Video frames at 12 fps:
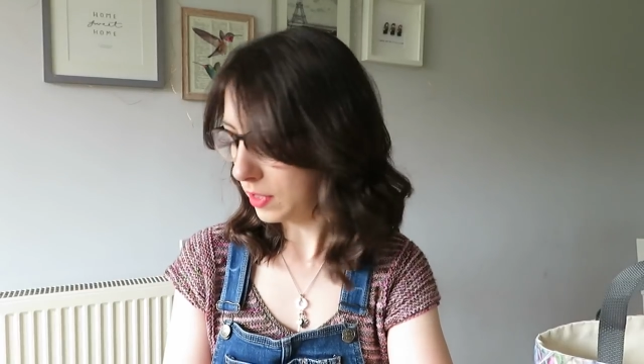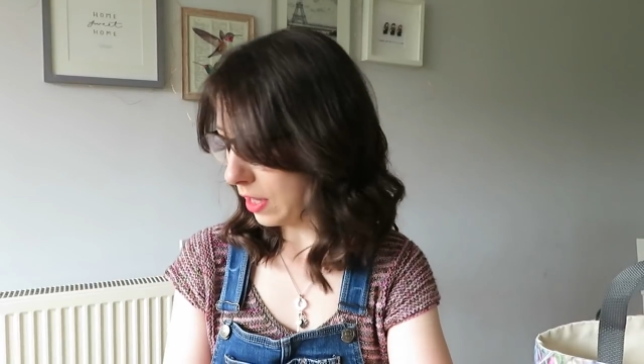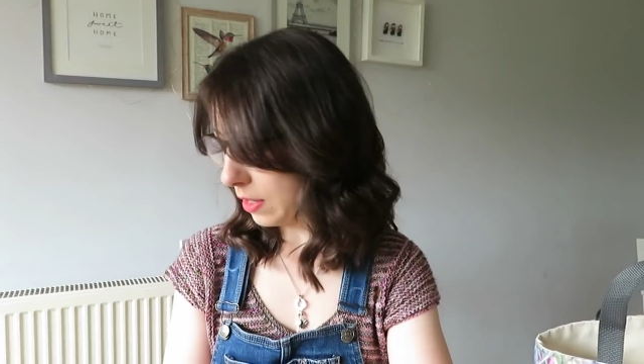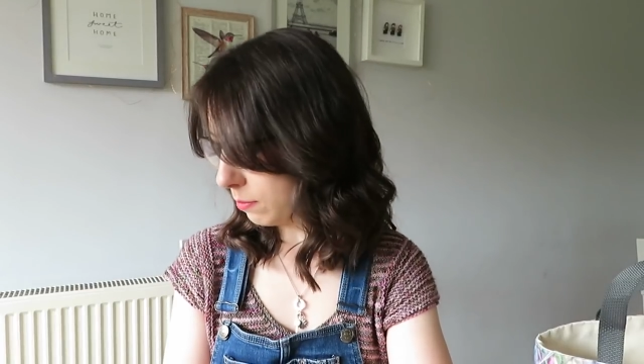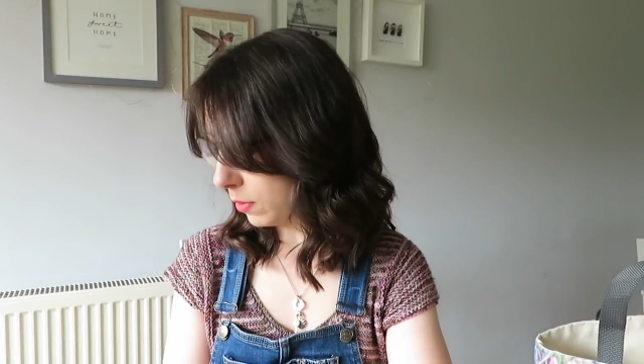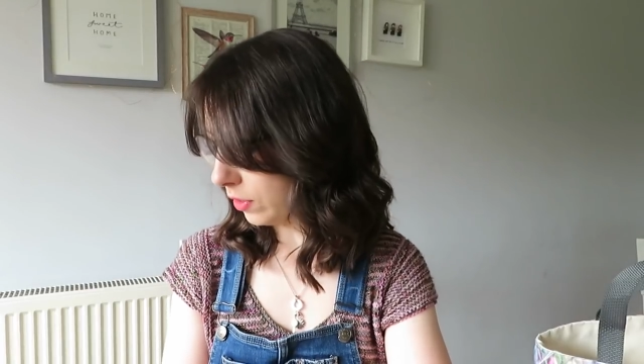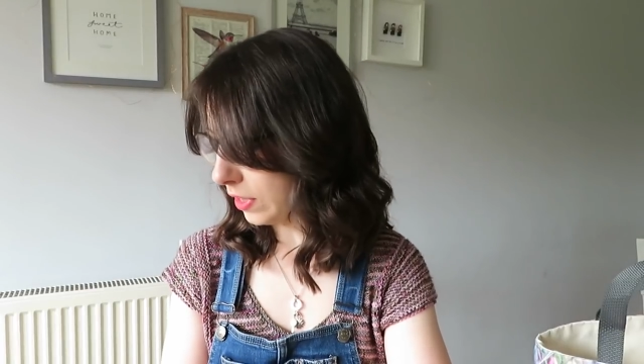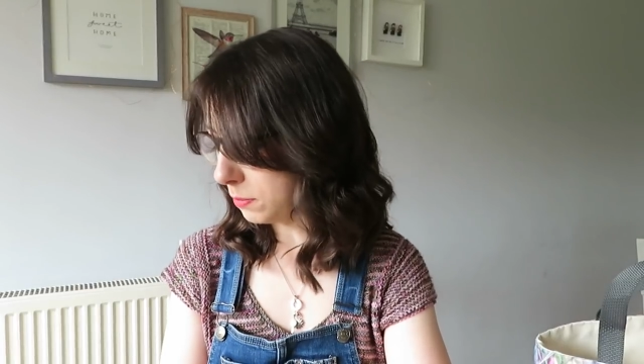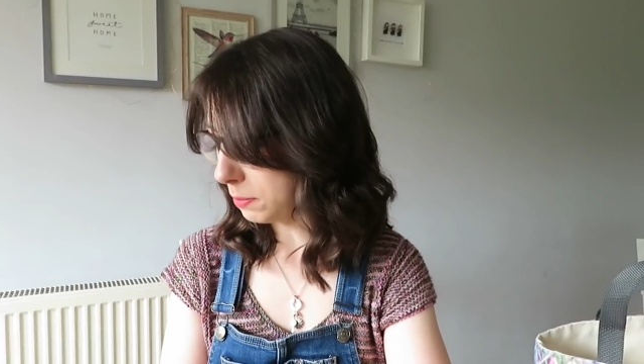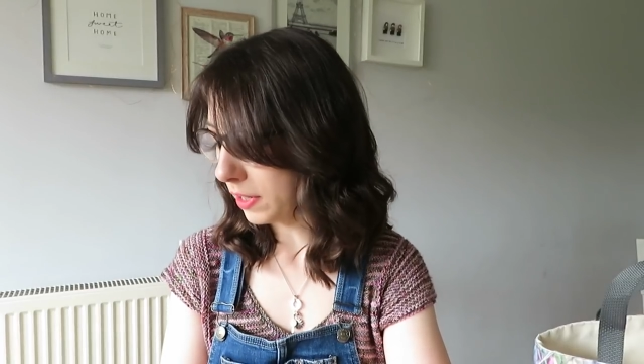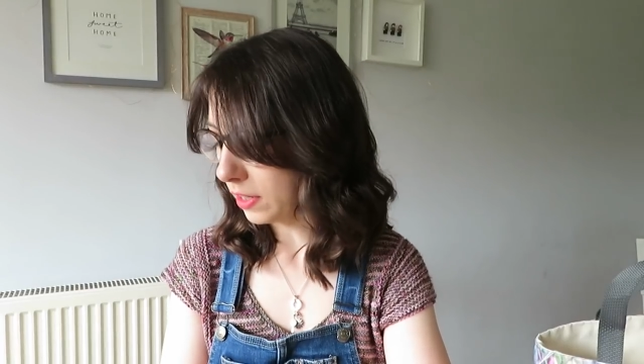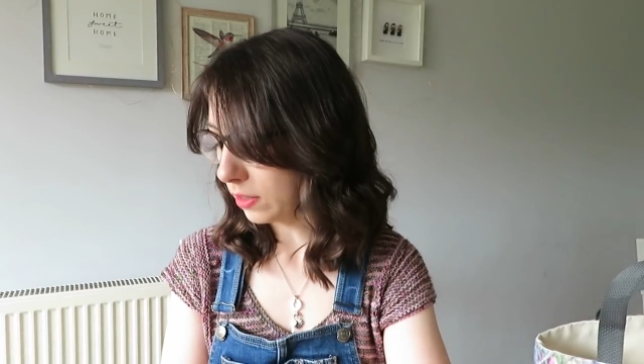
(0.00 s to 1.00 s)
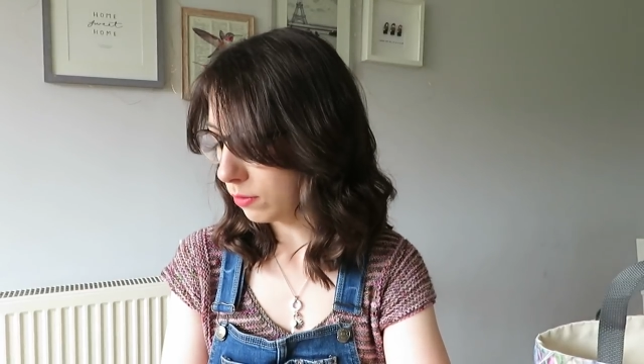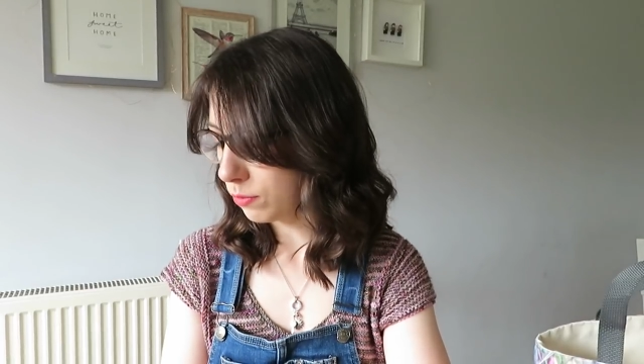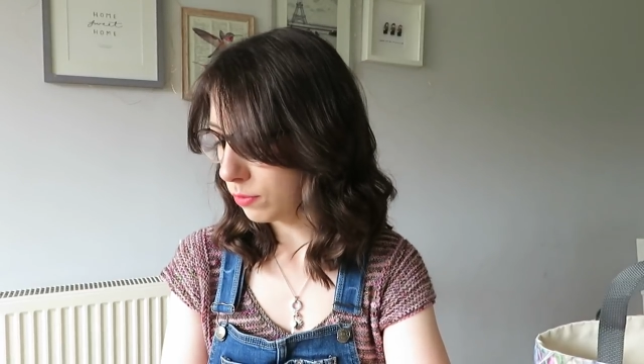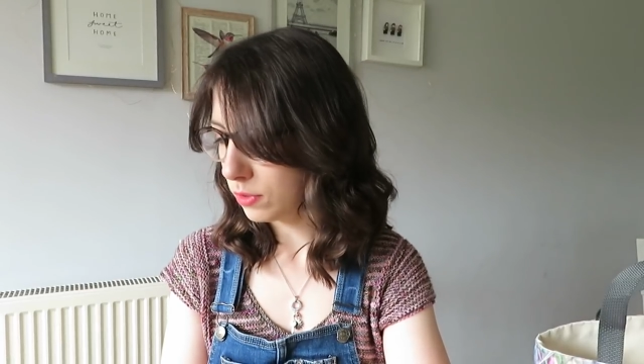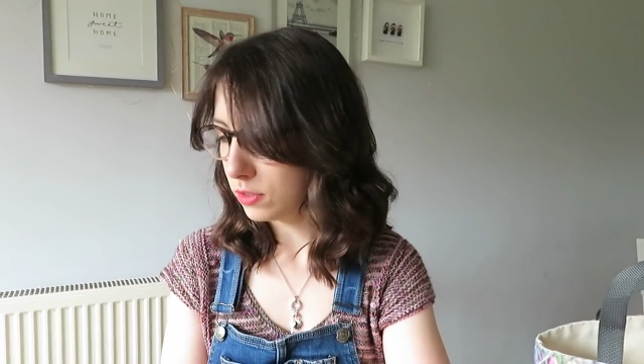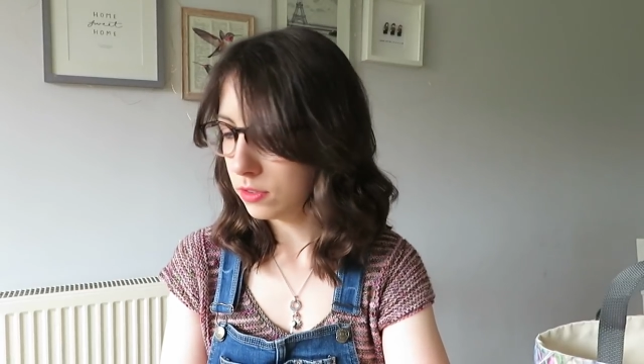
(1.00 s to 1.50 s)
on his behalf
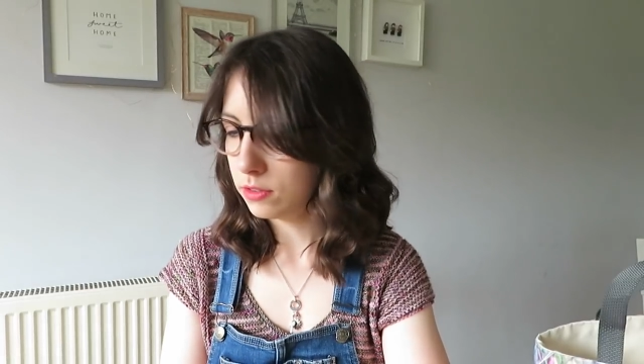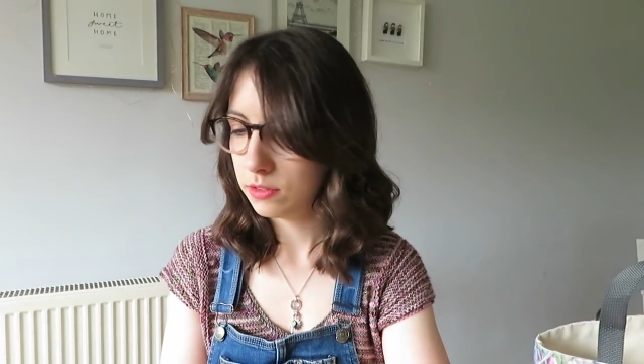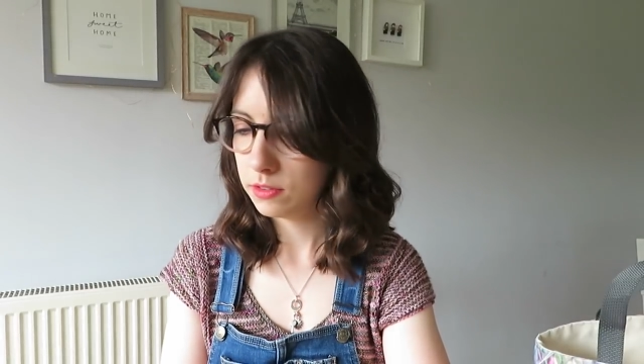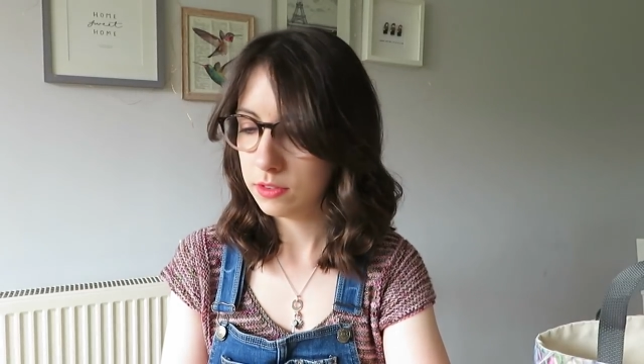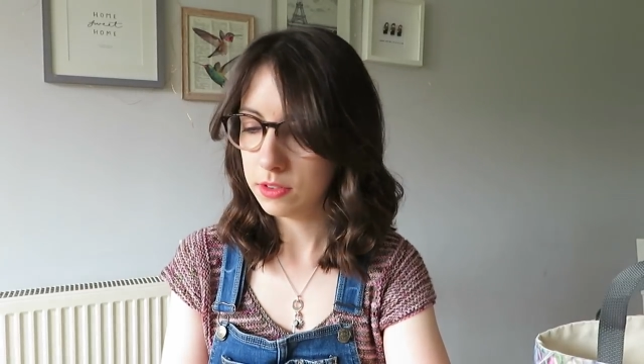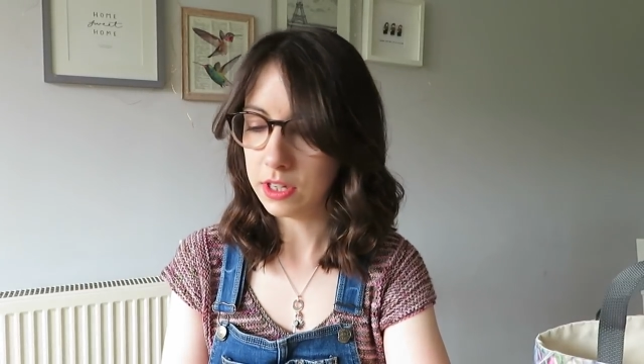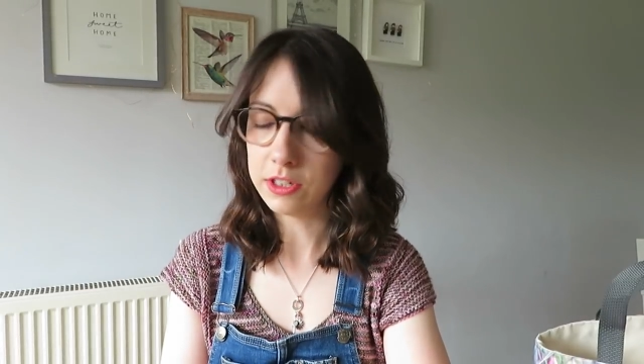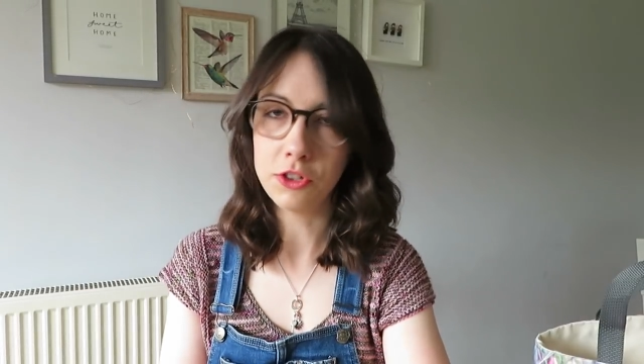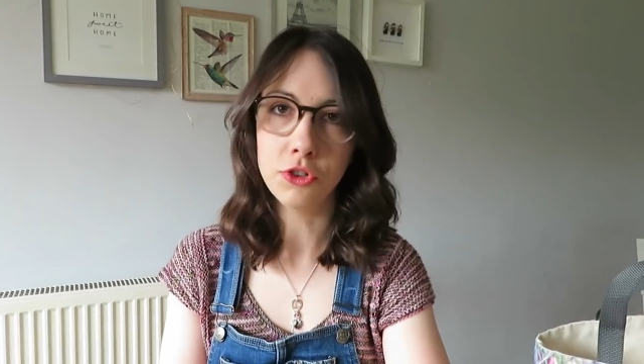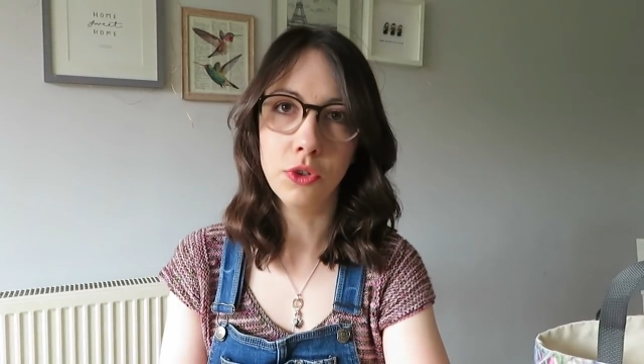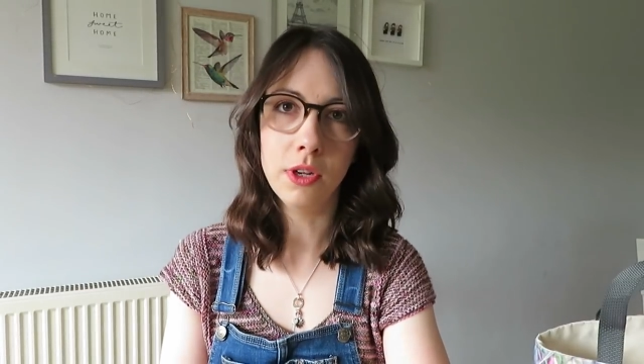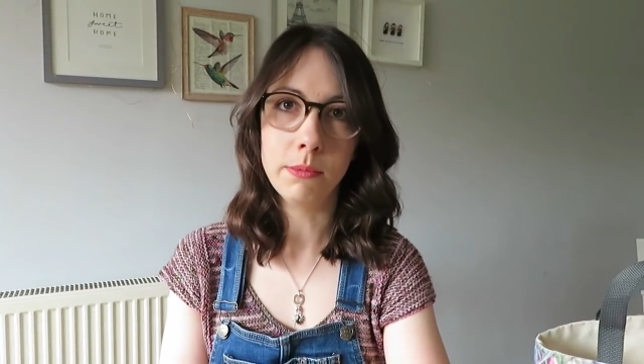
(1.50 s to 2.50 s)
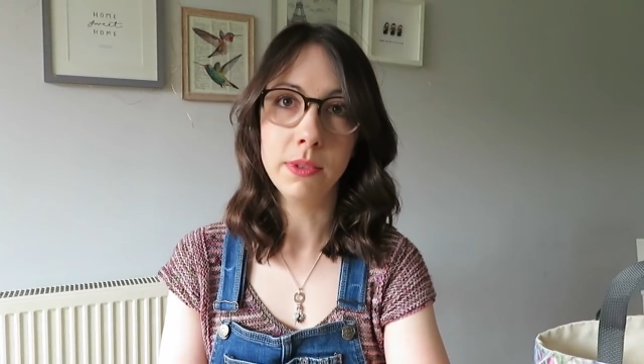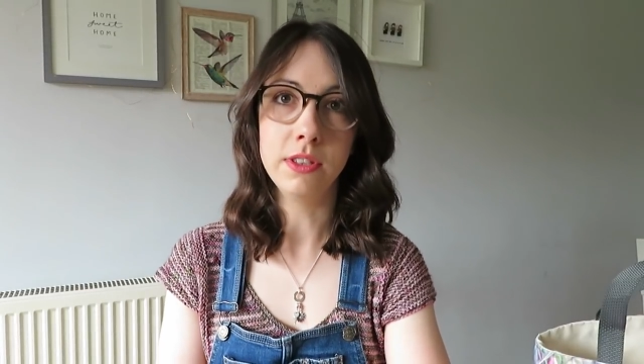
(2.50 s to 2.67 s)
and assure him